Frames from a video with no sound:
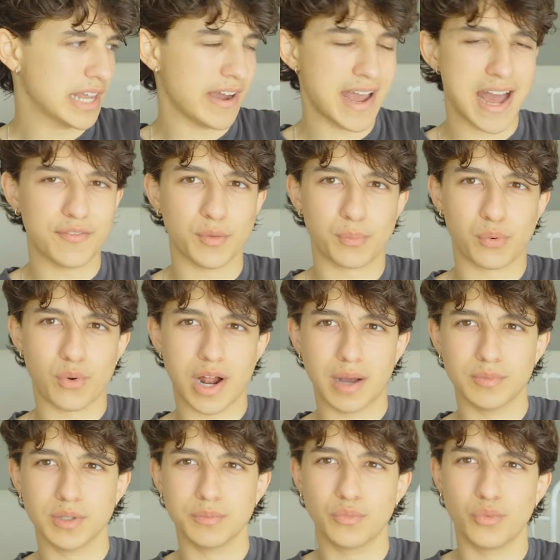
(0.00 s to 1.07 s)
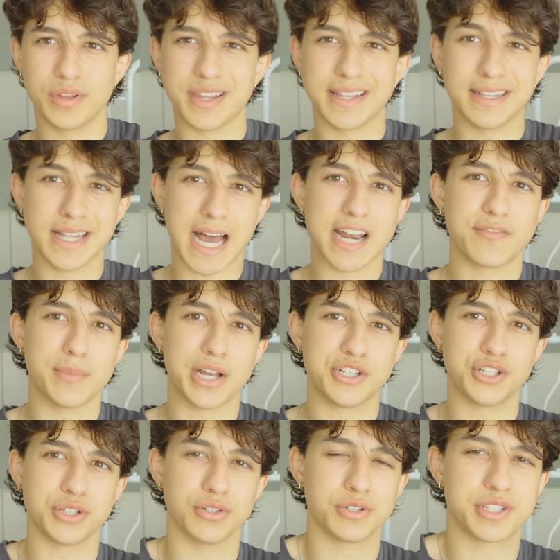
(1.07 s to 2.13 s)
Now I have a problem with a lot of my
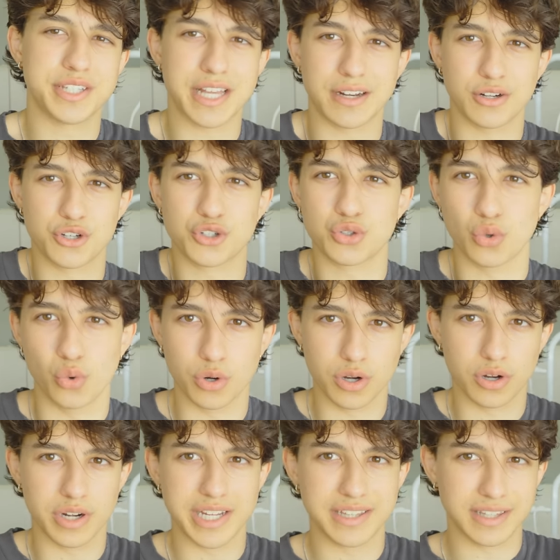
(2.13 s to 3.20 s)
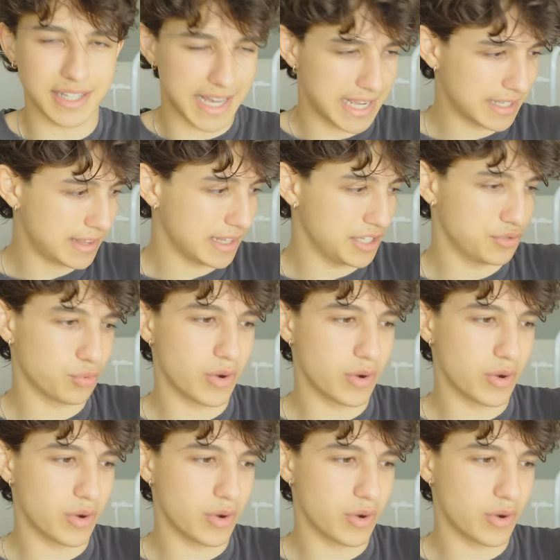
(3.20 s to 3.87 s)
shirts that are shorter in length is